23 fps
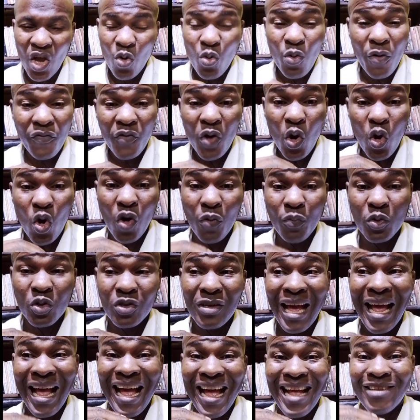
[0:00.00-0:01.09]
We've not come to
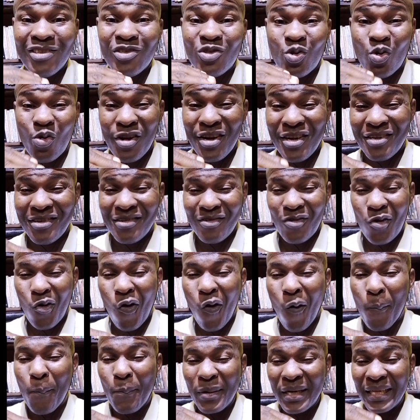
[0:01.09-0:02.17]
that Android
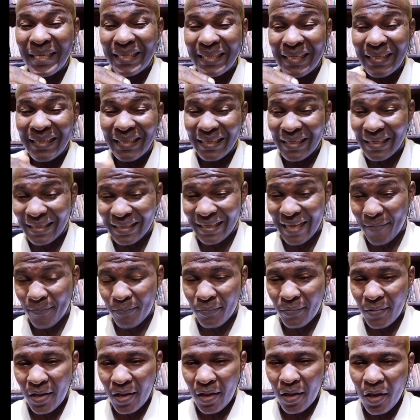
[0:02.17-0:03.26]
operating system.
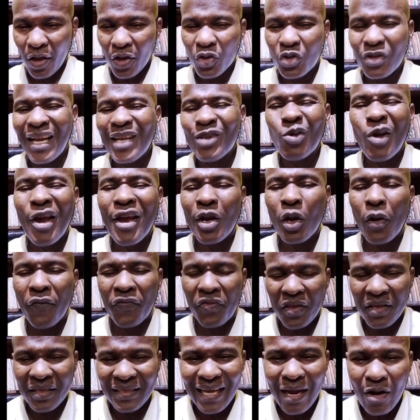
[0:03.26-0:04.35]
So that's why a lot
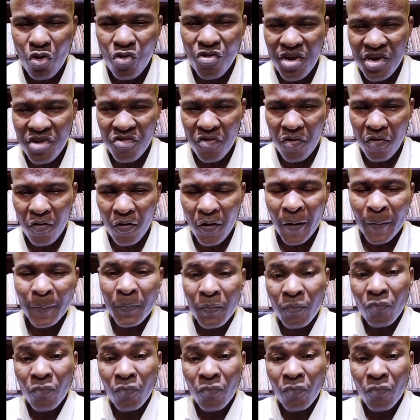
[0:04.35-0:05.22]
of things are going wrong.